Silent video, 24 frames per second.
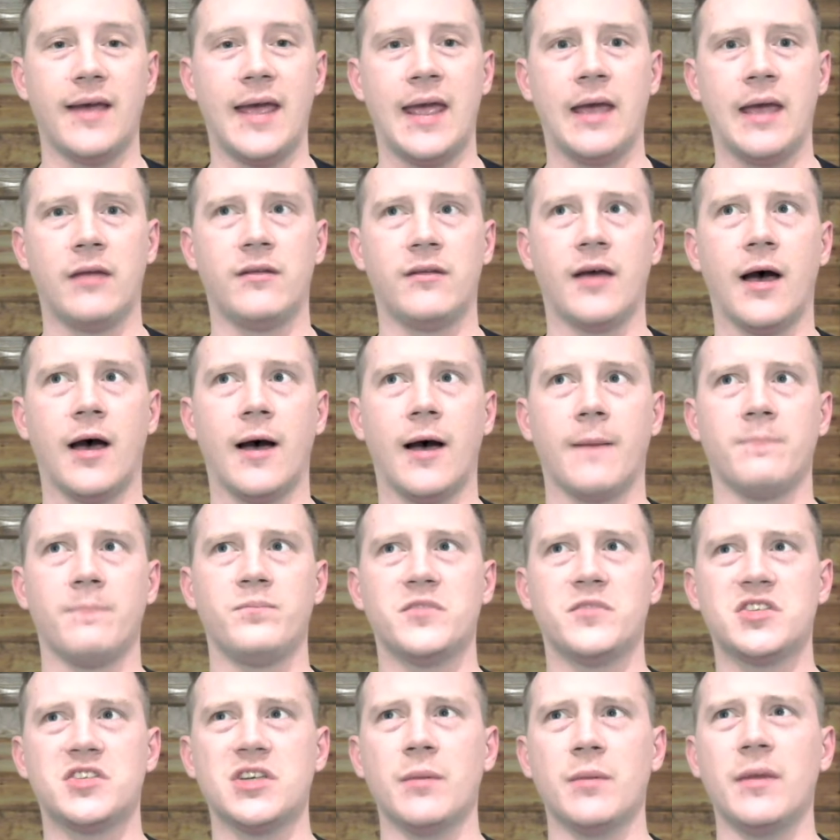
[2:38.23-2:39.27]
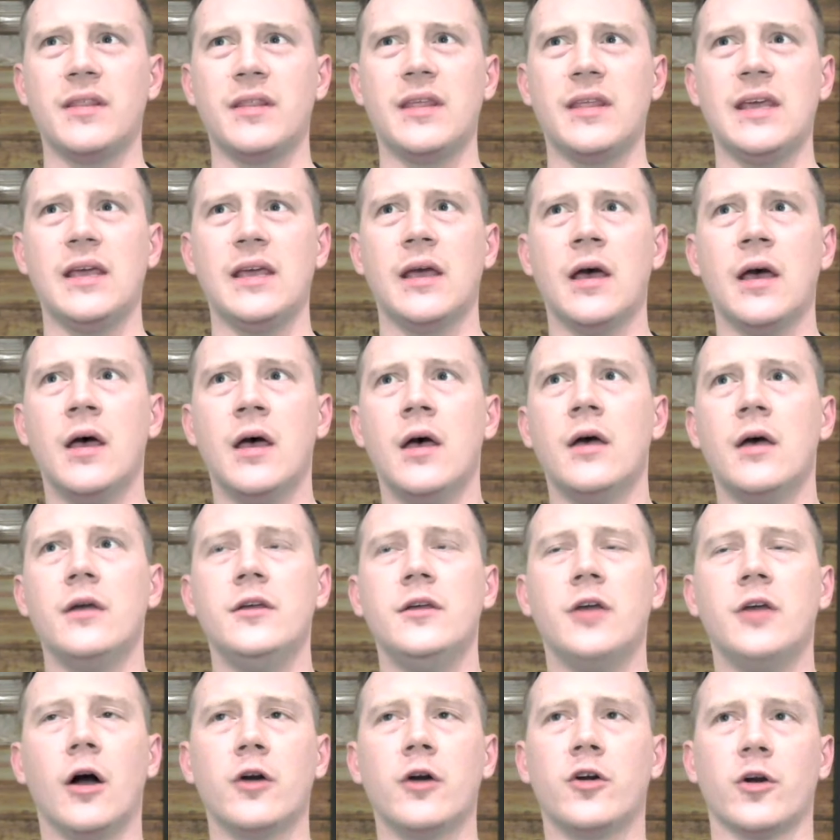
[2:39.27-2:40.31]
And some of the
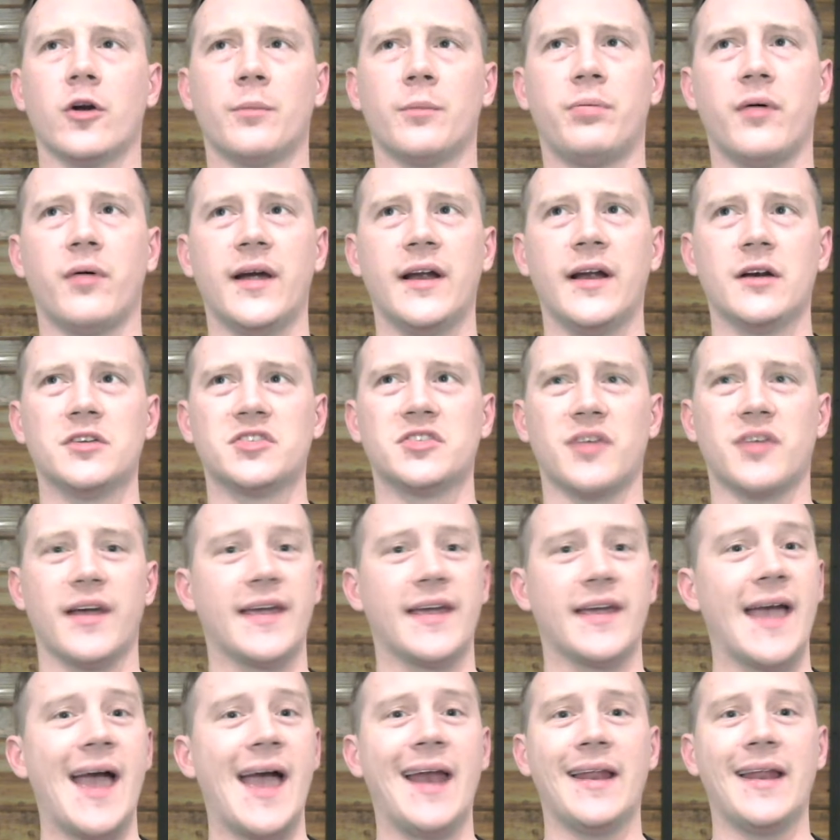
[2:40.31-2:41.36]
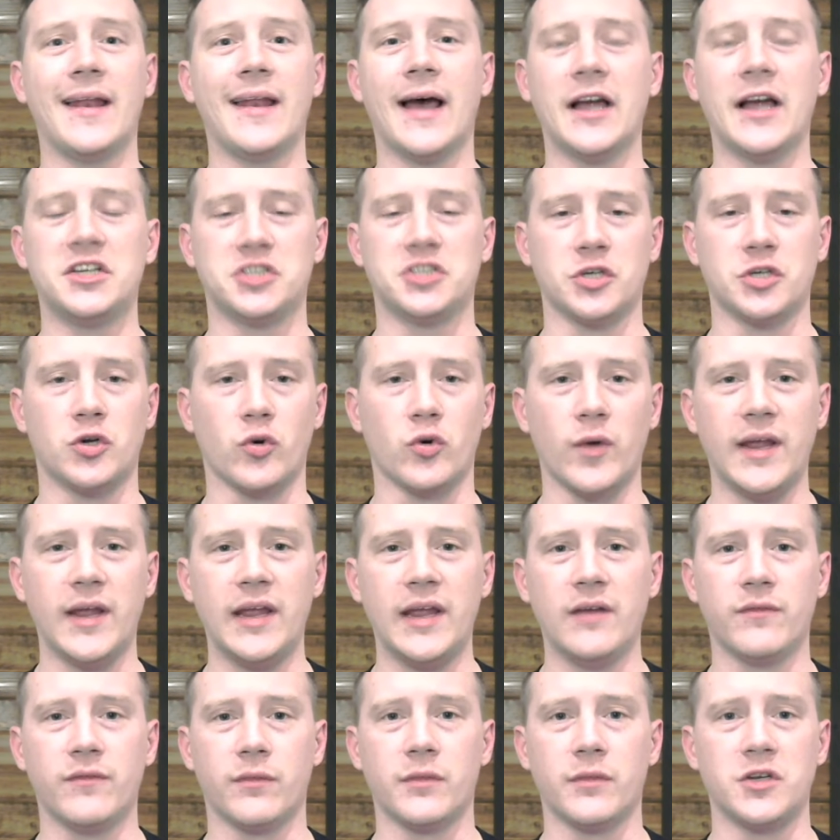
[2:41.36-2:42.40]
younger players like Adonijah
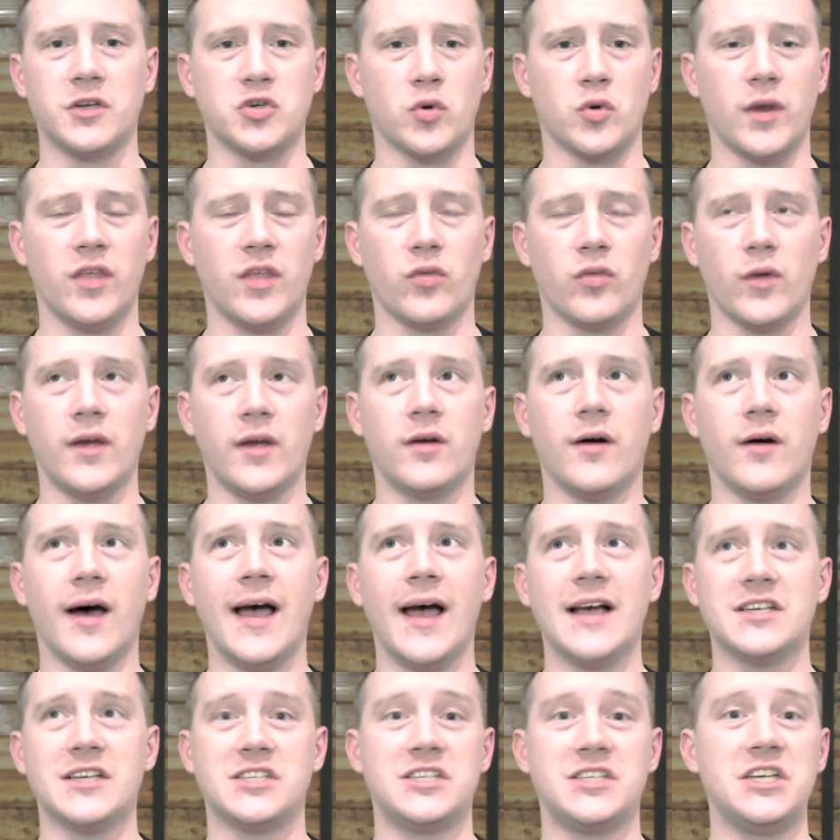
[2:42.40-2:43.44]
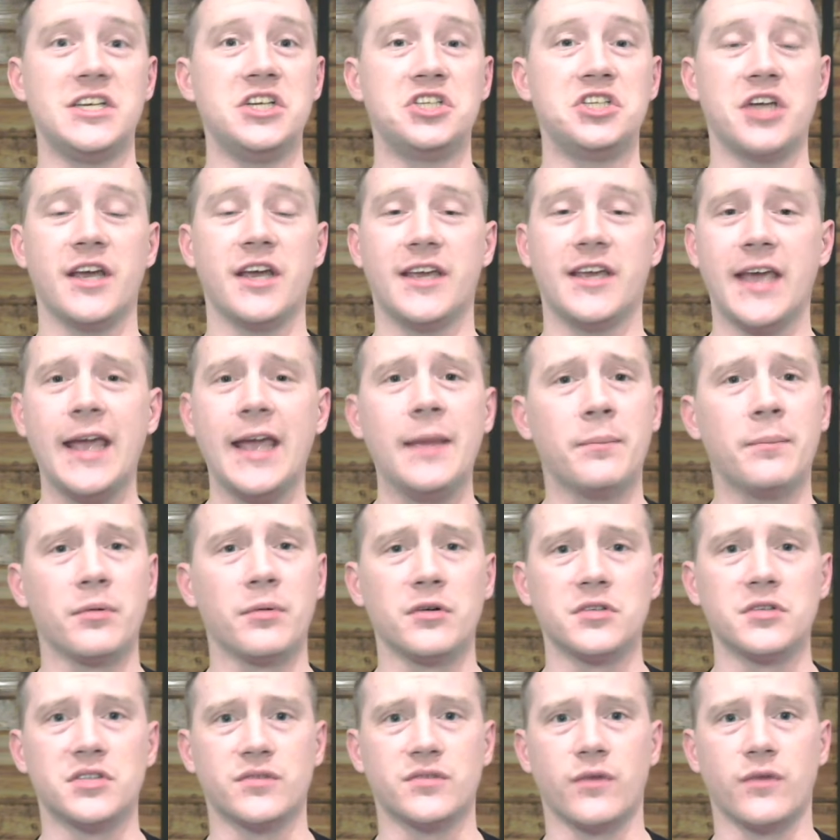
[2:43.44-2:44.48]
Green from the 23 class, TJ
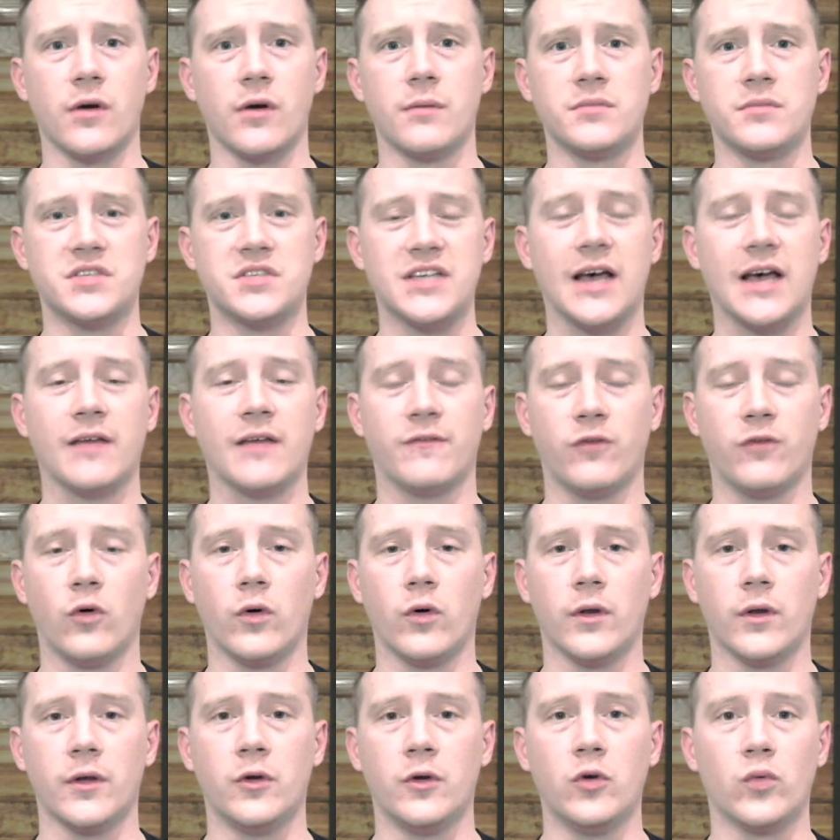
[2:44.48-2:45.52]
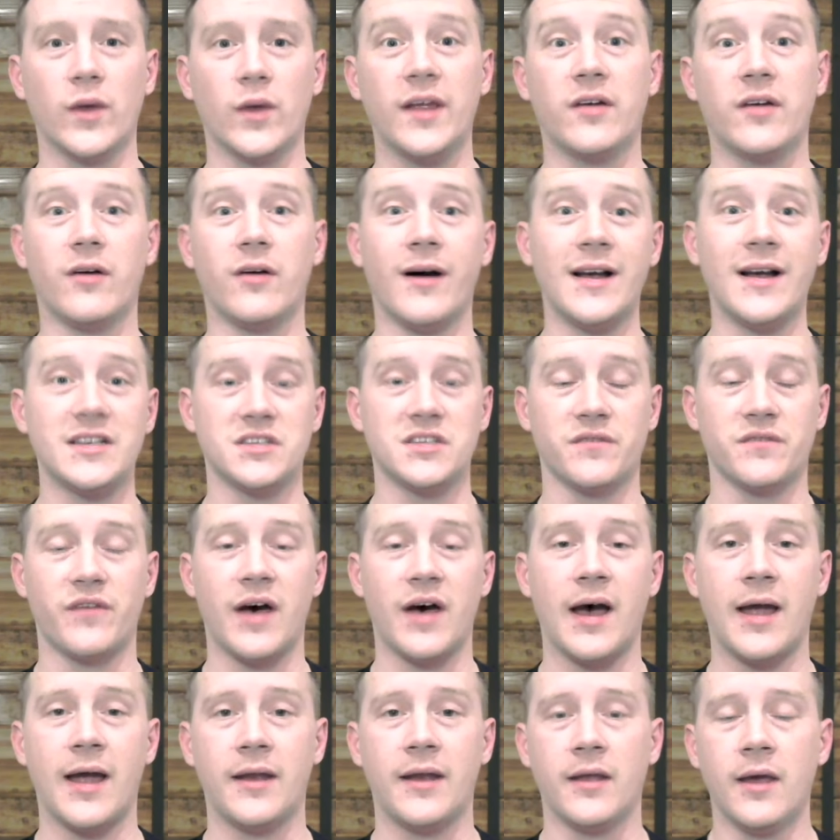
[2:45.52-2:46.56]
Capers from South Florida, who
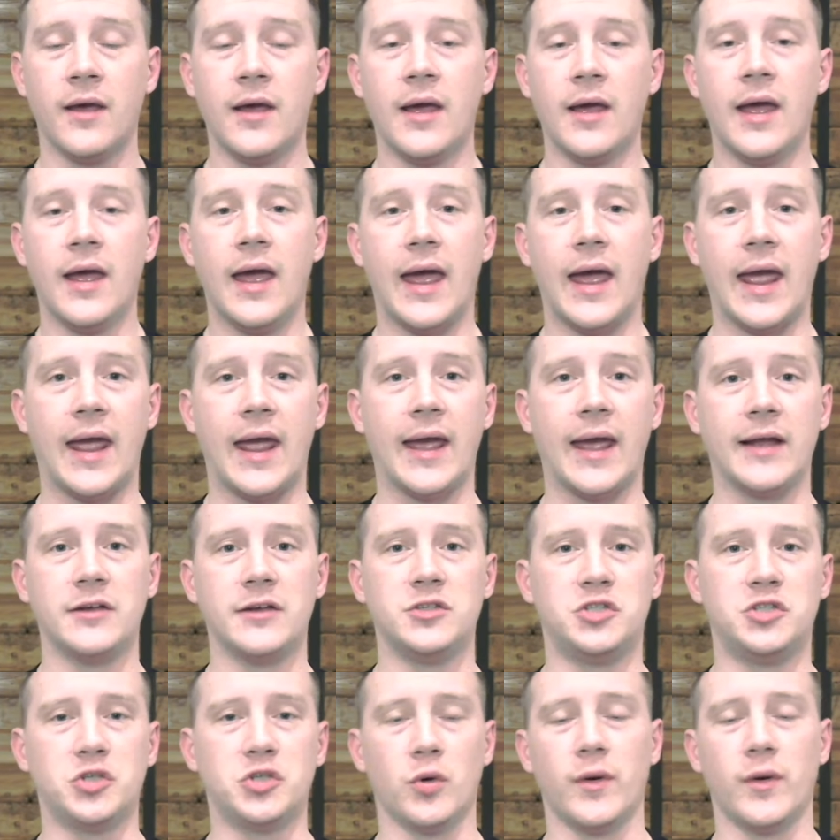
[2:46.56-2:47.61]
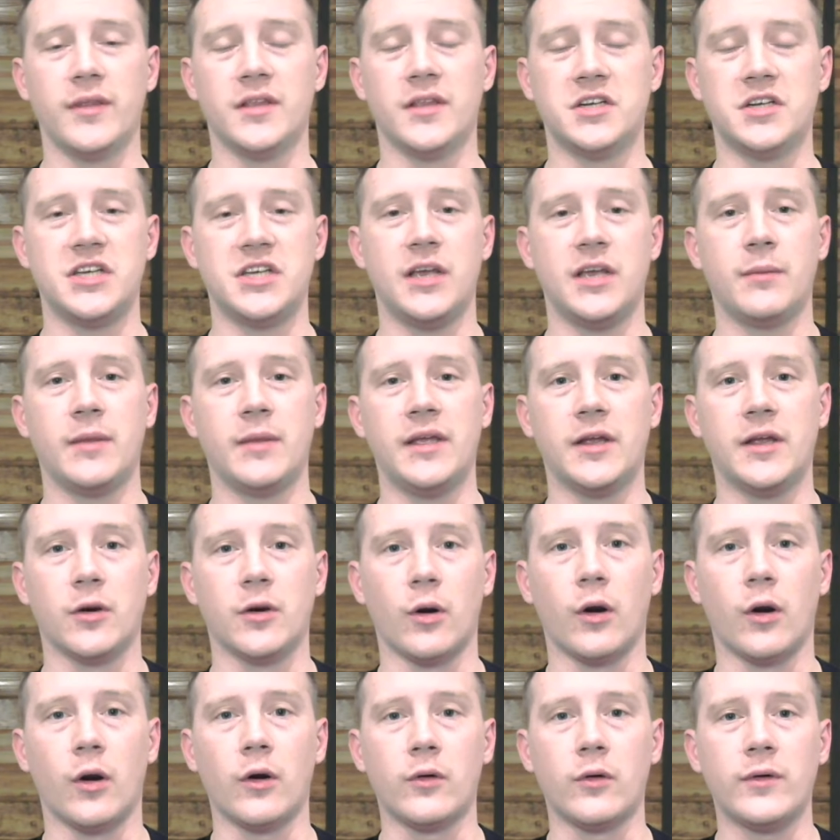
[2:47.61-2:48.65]
reclassified and joined the team a
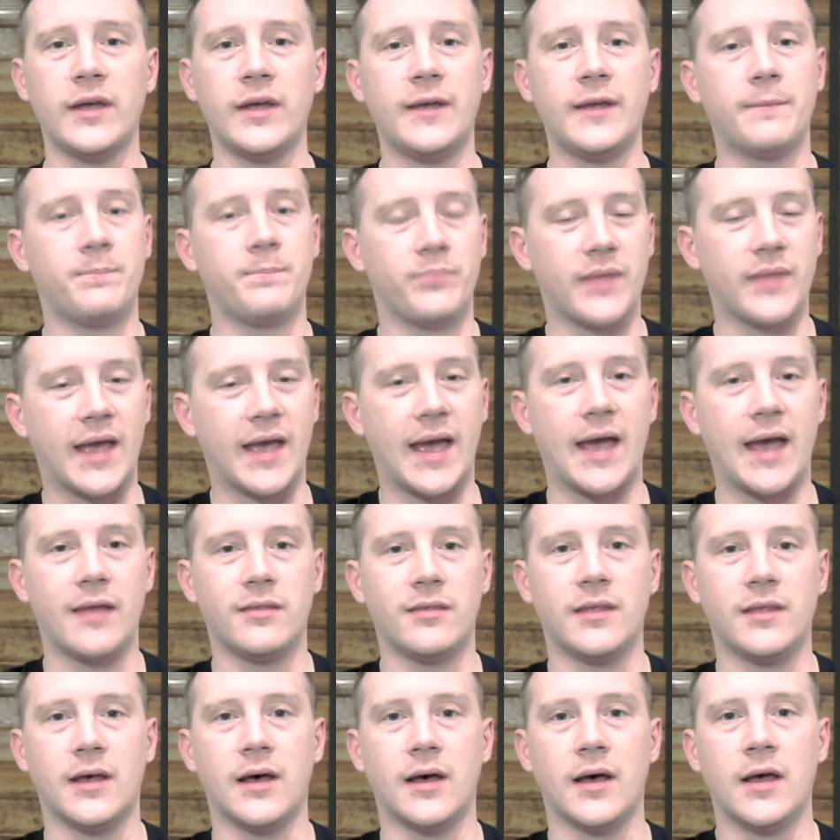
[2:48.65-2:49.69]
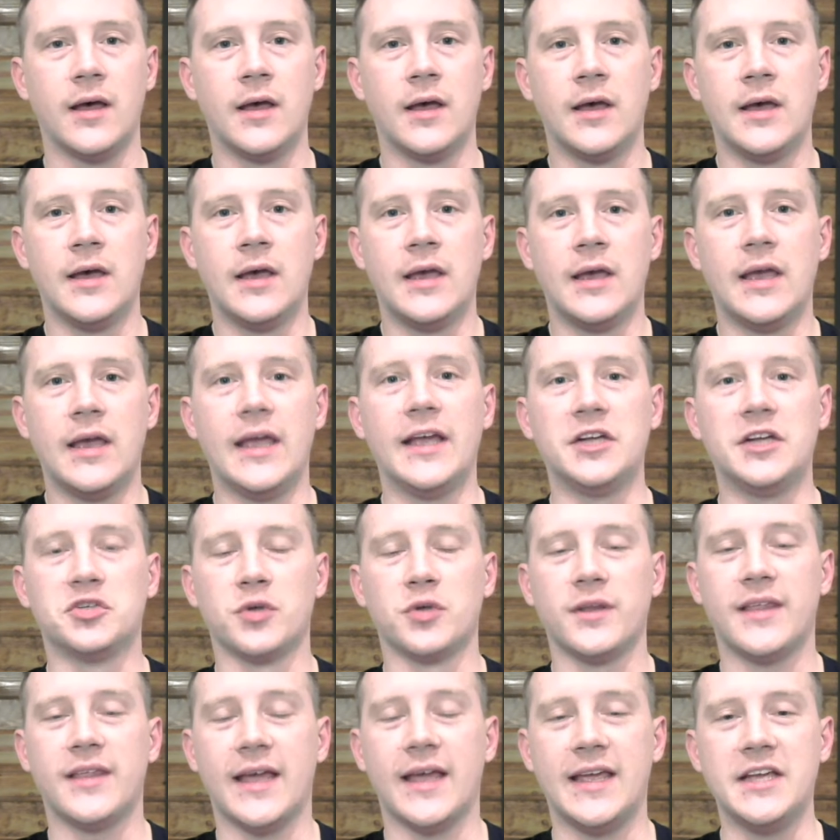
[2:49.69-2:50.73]
year early, had the
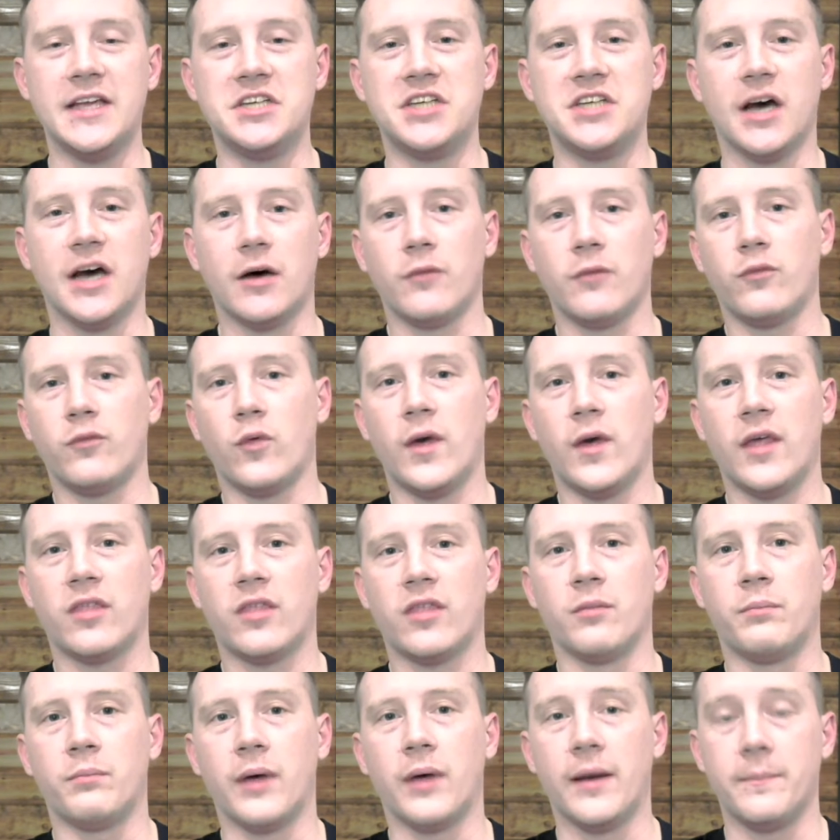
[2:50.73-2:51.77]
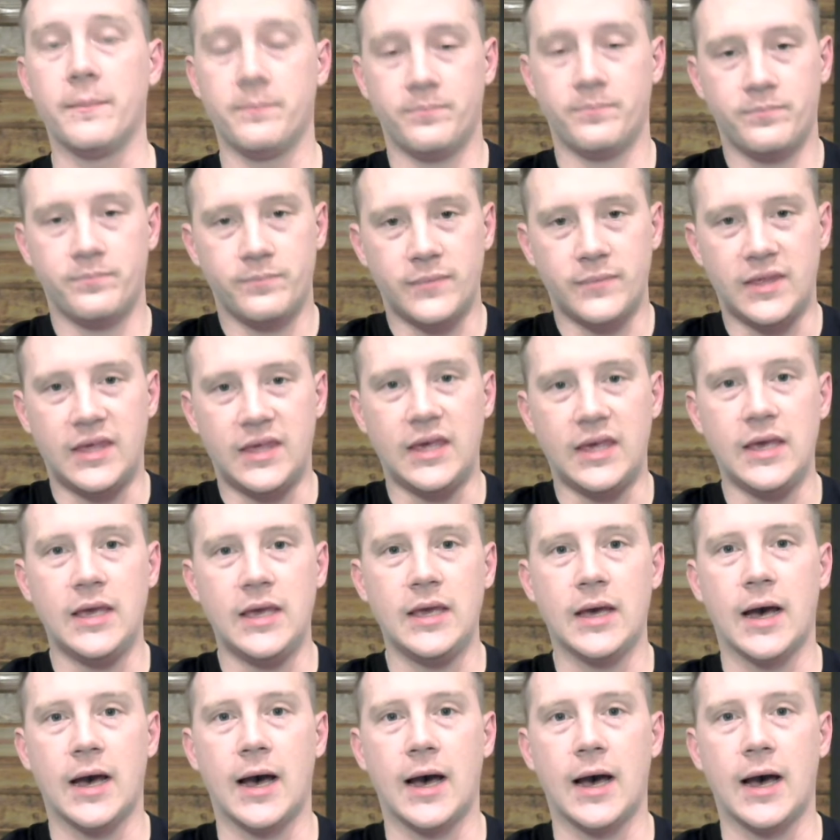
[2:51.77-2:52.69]
injury that he dealt with, but he